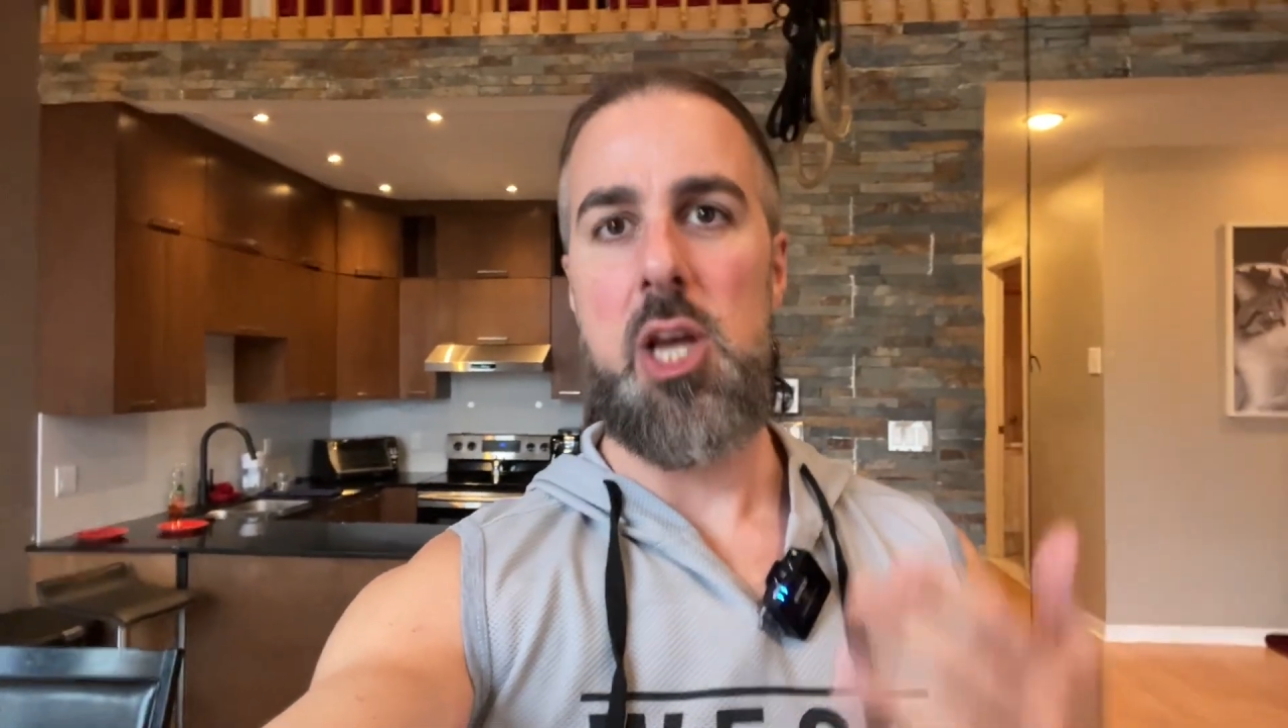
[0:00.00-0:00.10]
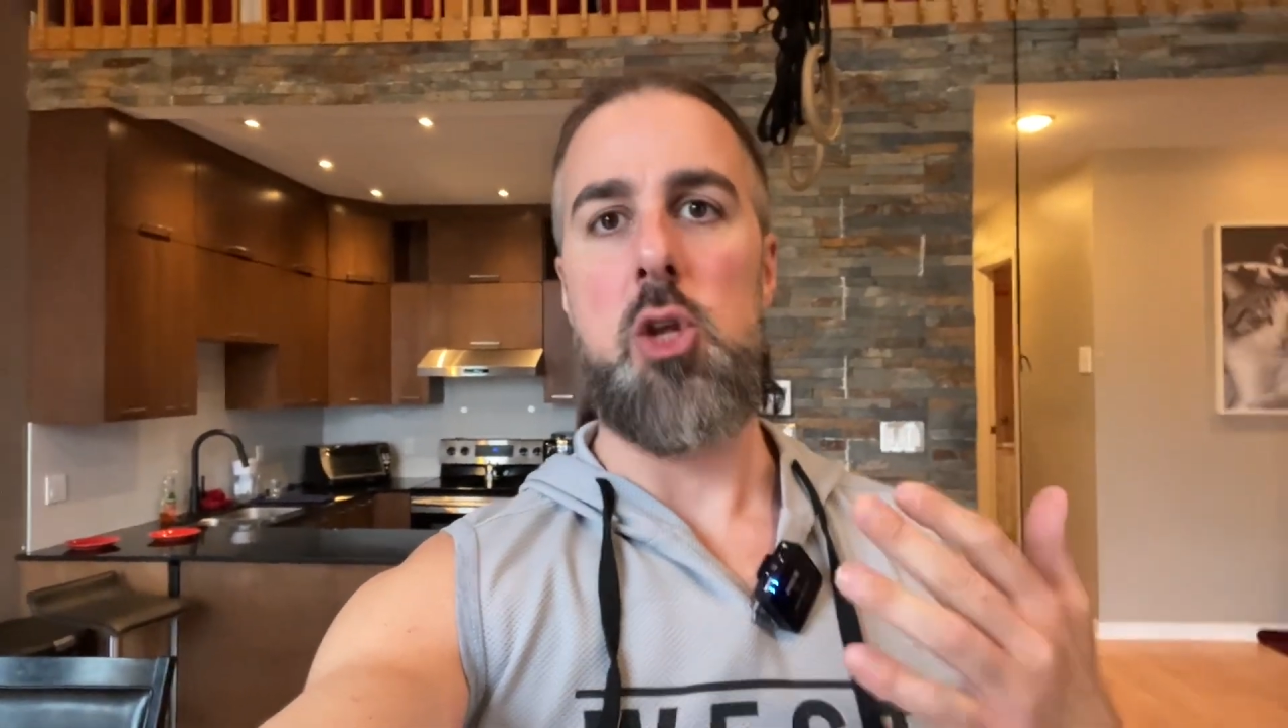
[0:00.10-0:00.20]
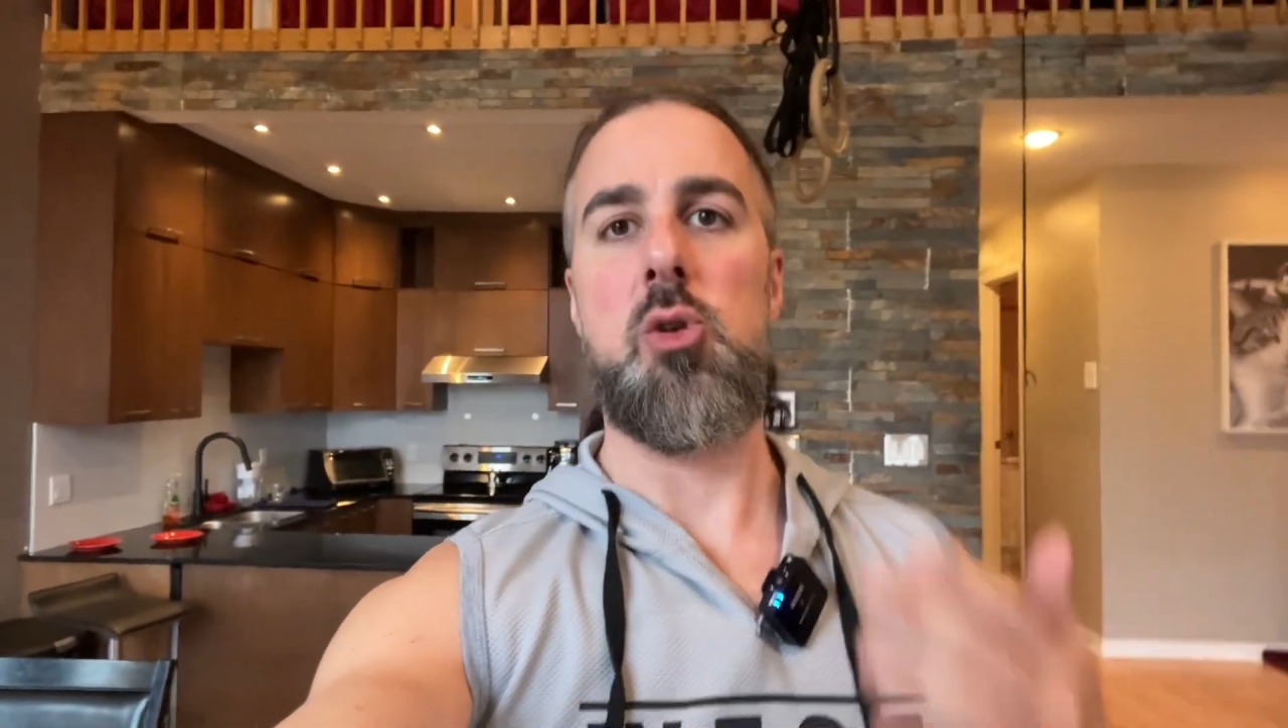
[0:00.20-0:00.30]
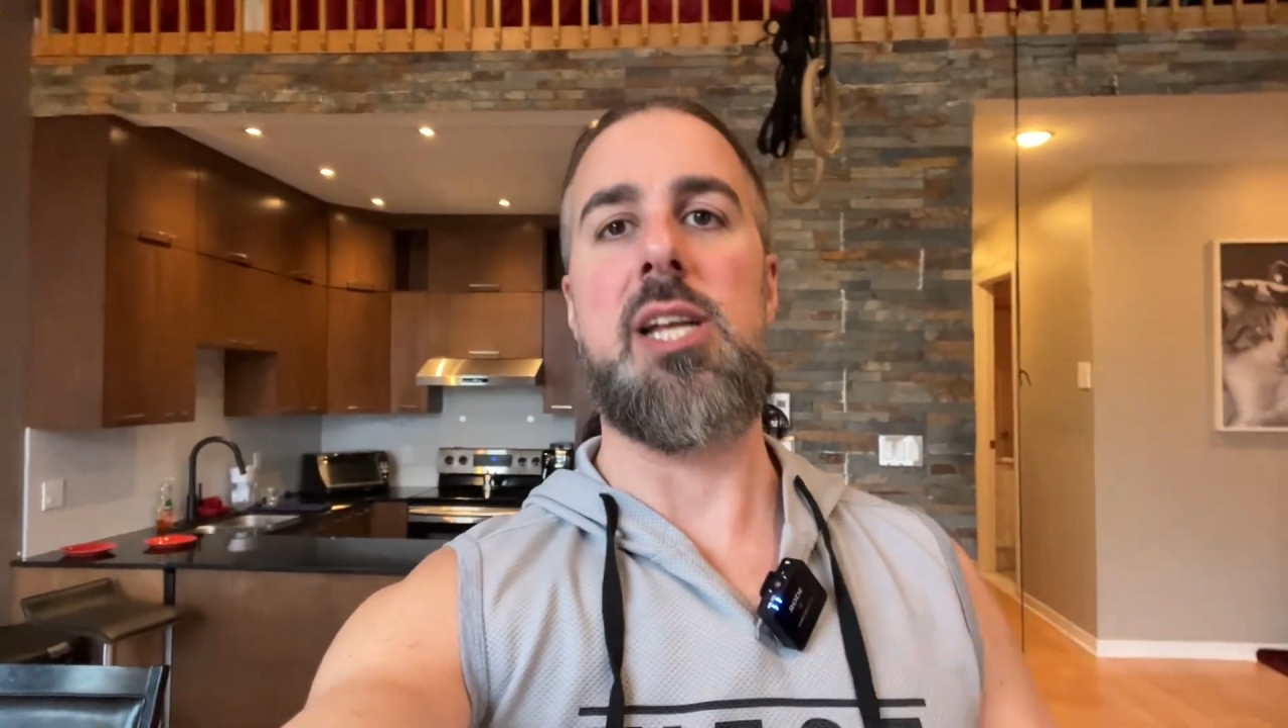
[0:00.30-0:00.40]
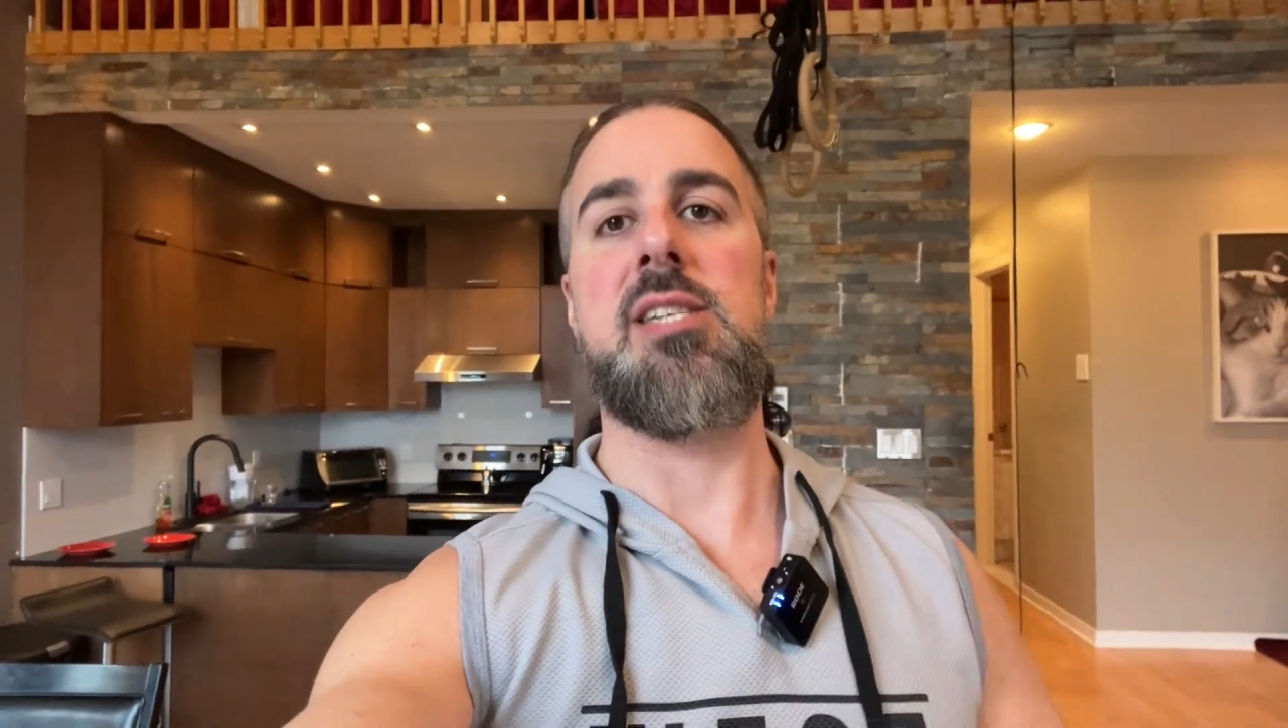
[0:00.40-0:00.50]

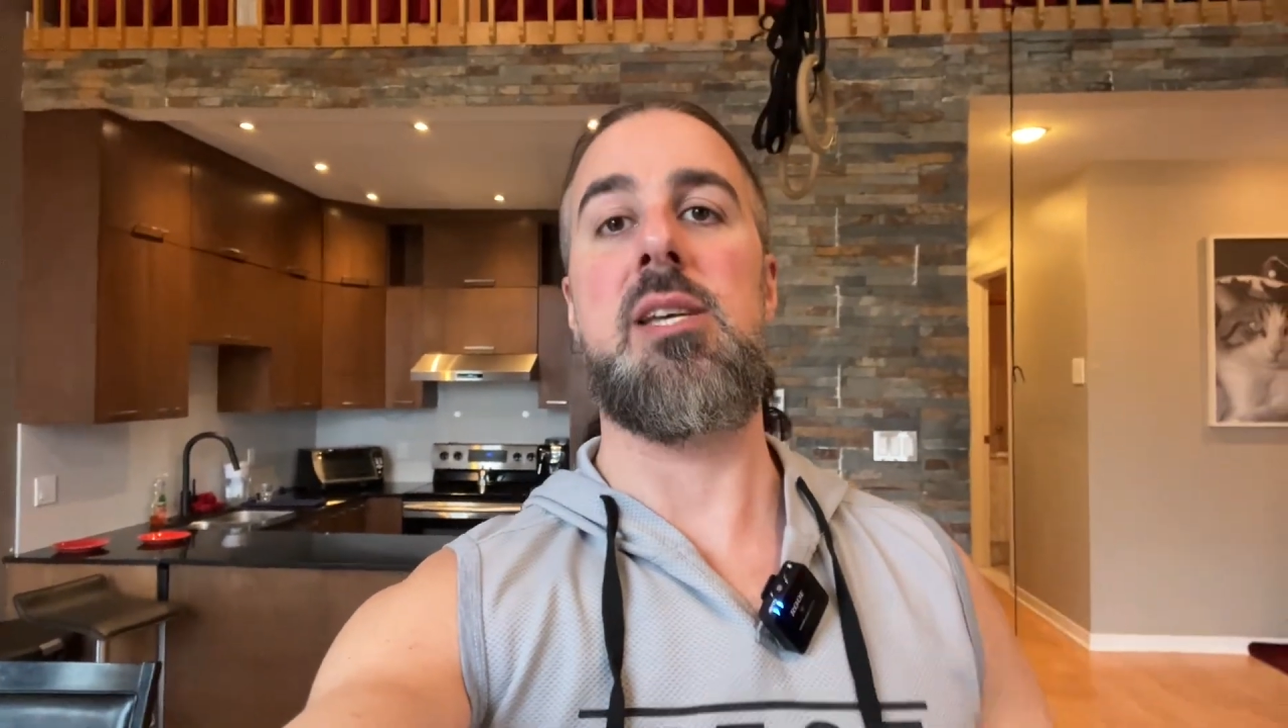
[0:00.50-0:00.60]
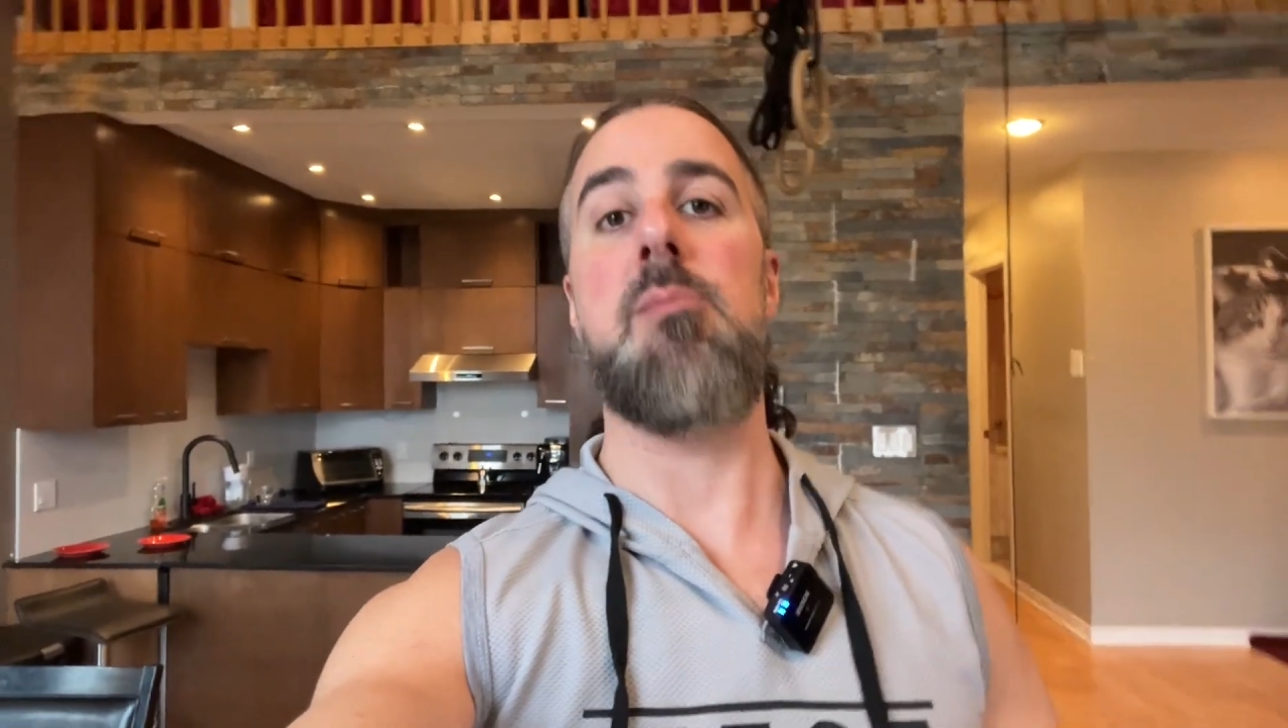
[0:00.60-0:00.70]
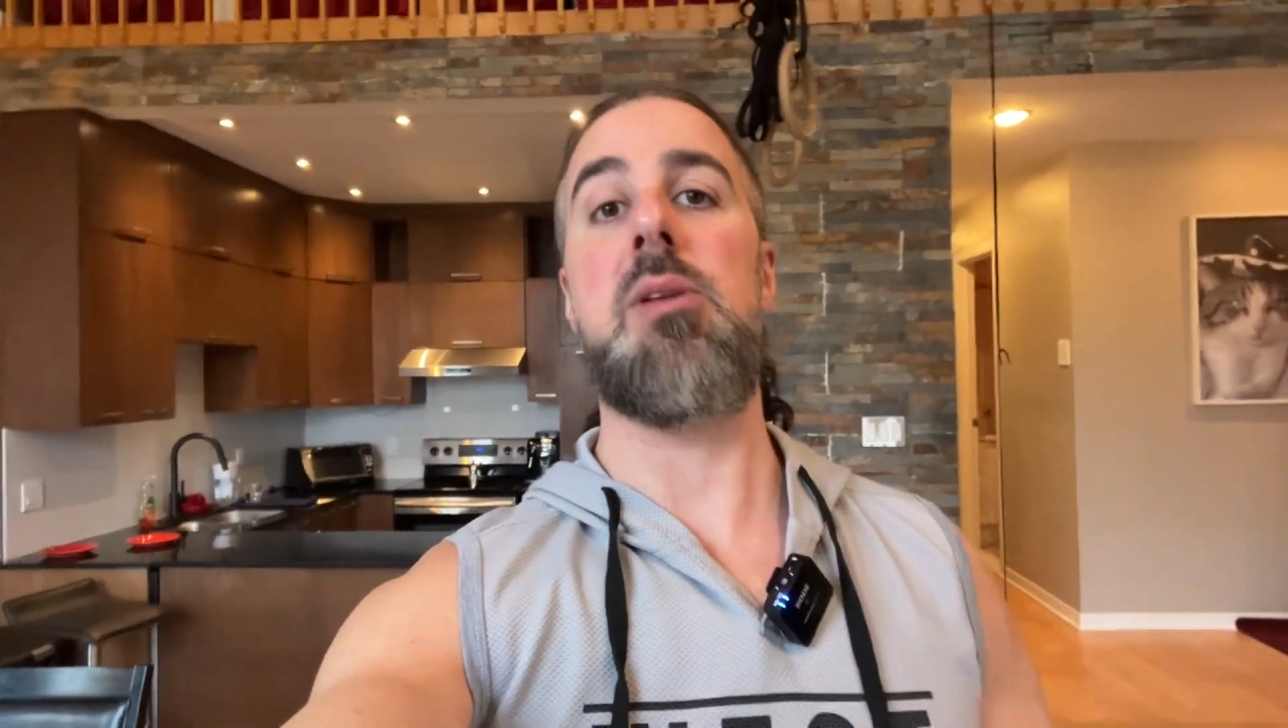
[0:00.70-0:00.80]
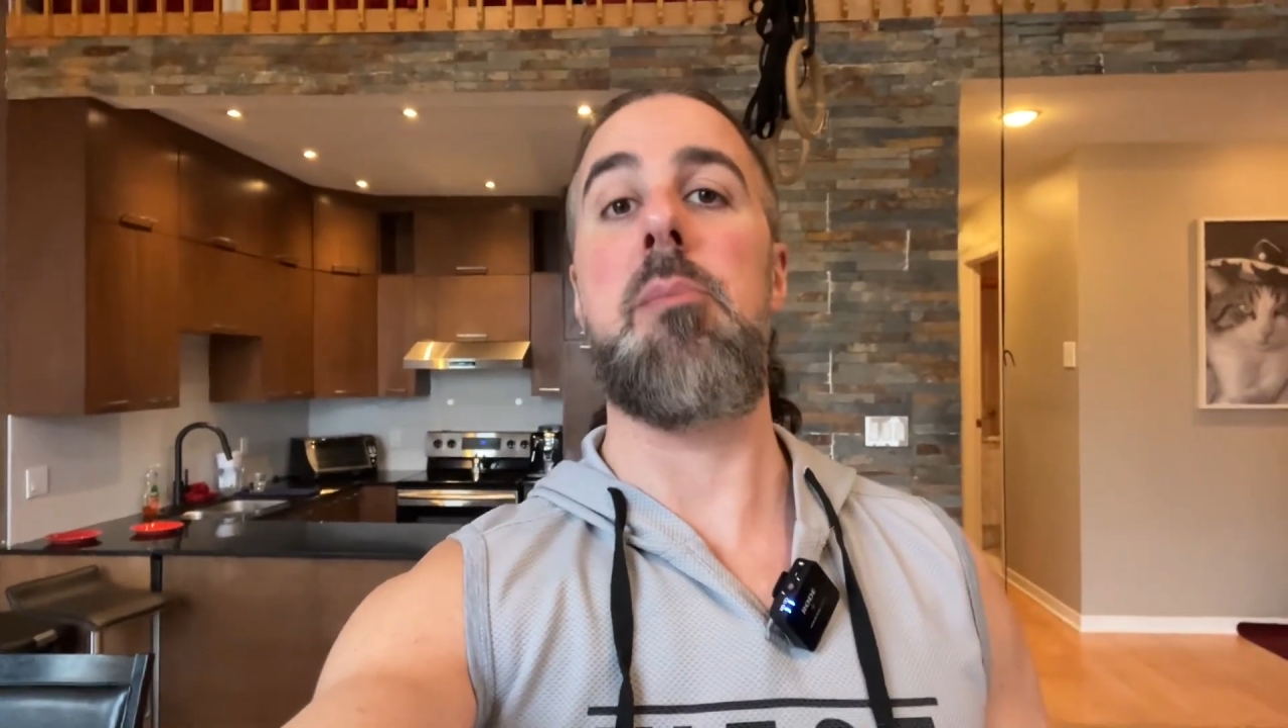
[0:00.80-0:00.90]
you can simply